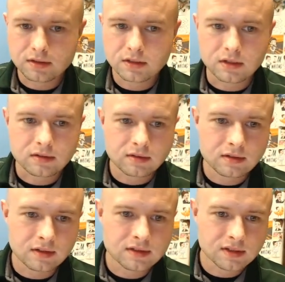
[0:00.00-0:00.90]
see,
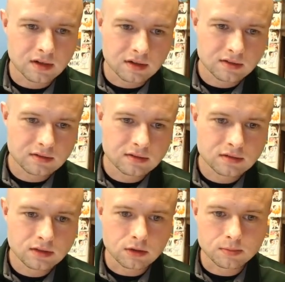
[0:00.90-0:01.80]
it's
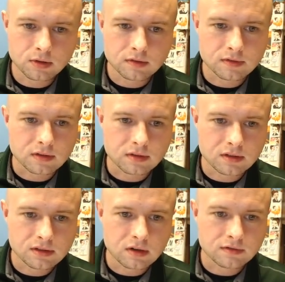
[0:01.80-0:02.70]
total proof that
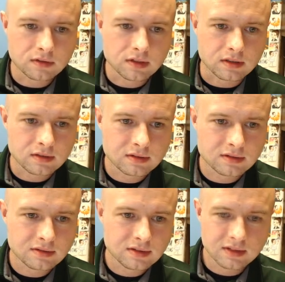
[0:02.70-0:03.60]
it's all for real.
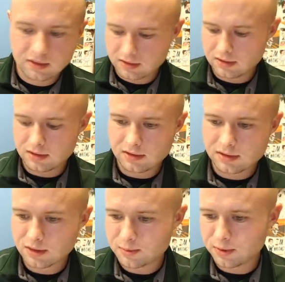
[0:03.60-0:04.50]

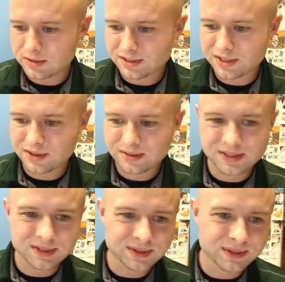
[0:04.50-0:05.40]

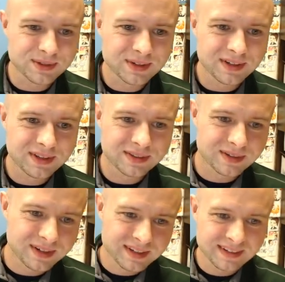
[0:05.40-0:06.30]

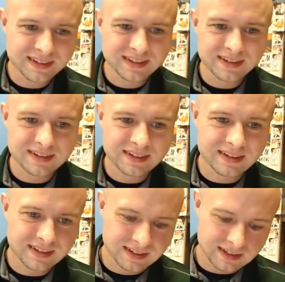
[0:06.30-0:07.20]
0.023.
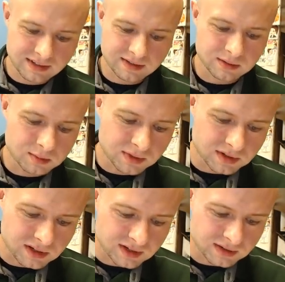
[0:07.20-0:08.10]
And we're going to put in
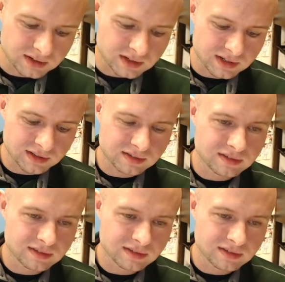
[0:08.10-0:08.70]
our code again.